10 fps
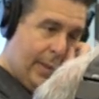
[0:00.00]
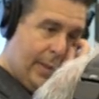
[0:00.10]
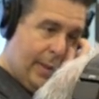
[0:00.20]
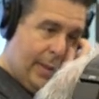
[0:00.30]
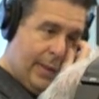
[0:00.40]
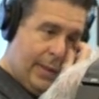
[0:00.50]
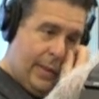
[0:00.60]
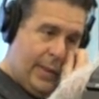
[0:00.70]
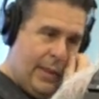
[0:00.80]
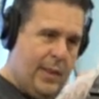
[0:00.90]

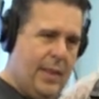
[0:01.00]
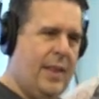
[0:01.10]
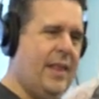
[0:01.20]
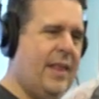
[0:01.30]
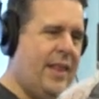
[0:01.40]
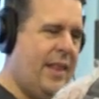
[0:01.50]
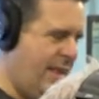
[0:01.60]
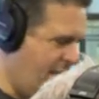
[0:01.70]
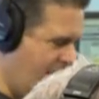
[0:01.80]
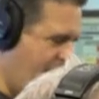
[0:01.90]

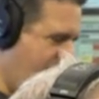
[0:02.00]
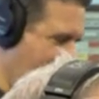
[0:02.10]
[no speech]